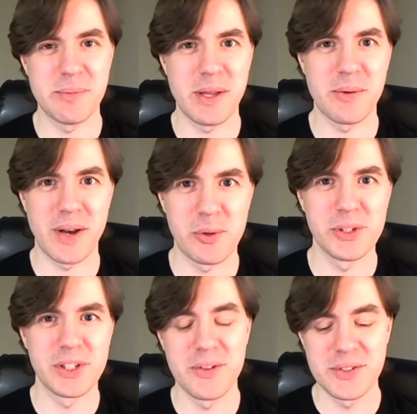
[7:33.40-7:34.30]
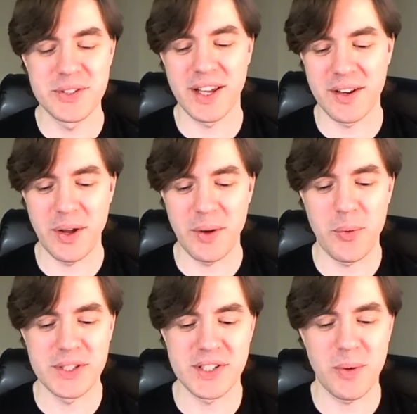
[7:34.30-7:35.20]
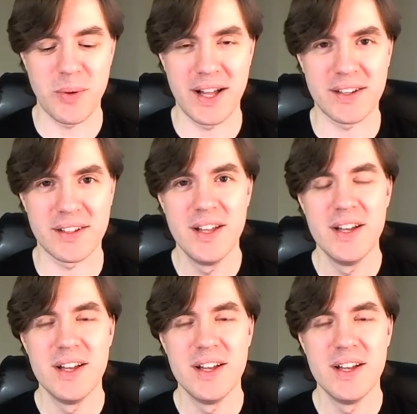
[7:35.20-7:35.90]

to me when I'm only using it once in a while.